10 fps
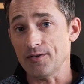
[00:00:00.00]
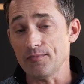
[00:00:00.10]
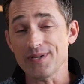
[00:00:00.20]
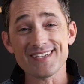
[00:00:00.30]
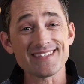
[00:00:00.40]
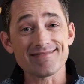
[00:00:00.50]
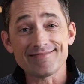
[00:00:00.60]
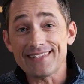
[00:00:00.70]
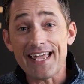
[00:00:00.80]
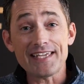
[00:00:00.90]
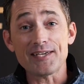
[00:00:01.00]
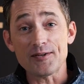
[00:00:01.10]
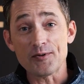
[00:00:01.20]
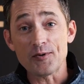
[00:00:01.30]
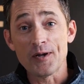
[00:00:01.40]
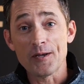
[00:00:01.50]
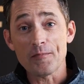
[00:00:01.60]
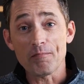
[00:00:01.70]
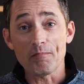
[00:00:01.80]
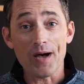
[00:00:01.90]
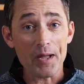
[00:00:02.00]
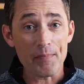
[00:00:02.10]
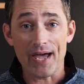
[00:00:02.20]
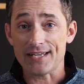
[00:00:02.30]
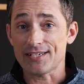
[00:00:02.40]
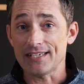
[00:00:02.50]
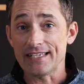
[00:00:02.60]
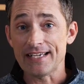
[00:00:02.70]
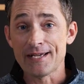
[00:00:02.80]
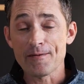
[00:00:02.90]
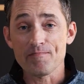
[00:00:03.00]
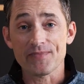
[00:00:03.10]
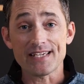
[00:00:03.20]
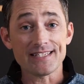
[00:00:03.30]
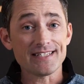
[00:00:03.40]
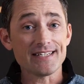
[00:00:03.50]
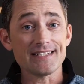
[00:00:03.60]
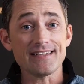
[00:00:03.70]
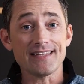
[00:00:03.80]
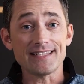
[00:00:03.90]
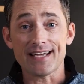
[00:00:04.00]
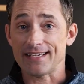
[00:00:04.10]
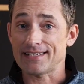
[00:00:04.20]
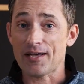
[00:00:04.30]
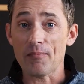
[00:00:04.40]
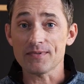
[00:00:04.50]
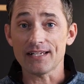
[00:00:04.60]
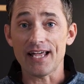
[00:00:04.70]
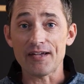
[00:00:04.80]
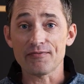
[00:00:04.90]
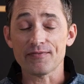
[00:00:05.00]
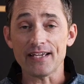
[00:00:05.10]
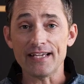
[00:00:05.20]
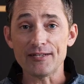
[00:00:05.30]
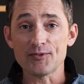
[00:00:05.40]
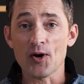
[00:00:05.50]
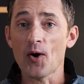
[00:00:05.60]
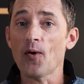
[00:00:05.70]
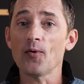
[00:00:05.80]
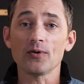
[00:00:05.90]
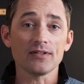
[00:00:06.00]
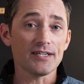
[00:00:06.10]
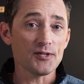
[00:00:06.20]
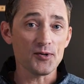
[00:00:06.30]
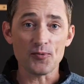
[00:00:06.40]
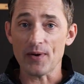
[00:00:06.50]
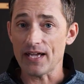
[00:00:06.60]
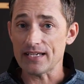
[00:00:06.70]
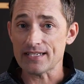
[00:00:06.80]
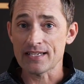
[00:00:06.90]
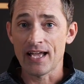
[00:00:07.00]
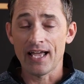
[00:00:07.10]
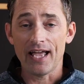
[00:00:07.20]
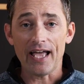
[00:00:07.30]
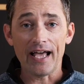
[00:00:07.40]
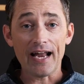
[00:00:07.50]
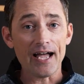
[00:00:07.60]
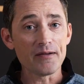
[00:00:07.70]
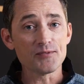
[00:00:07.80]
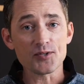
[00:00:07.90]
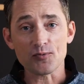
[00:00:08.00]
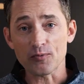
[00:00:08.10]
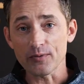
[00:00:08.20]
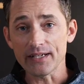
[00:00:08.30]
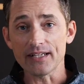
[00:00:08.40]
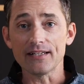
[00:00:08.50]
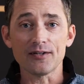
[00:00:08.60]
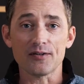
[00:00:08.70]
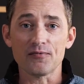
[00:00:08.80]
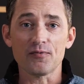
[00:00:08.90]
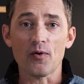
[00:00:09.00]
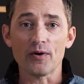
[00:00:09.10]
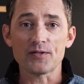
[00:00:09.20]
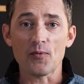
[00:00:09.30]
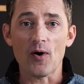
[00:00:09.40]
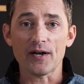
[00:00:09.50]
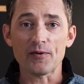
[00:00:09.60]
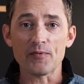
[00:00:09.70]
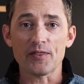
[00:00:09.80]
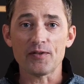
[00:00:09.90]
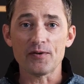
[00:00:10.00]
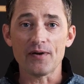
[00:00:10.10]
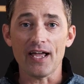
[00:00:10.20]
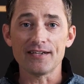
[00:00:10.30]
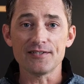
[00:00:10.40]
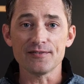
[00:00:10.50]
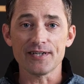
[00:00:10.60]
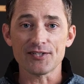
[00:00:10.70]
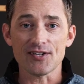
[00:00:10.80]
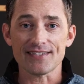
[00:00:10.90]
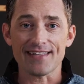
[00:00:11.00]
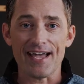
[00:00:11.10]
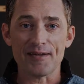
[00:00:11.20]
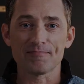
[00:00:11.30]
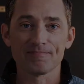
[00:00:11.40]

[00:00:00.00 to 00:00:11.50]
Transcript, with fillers: you because, like you, my passion is to see the text come to life in totally new ways. And I am just really looking forward to walking with you and doing just that.